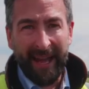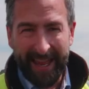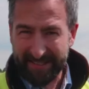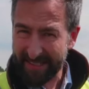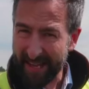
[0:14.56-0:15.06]

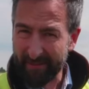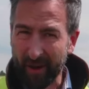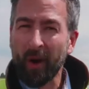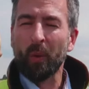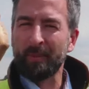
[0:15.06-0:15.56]
And
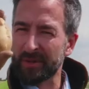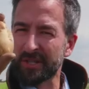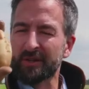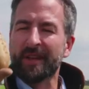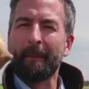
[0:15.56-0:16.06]
together we
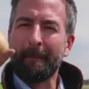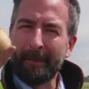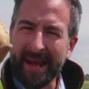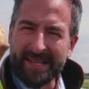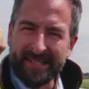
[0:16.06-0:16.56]
produce
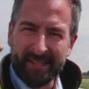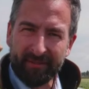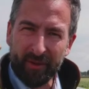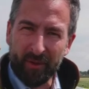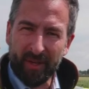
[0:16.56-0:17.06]
amazing
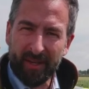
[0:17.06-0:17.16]
food,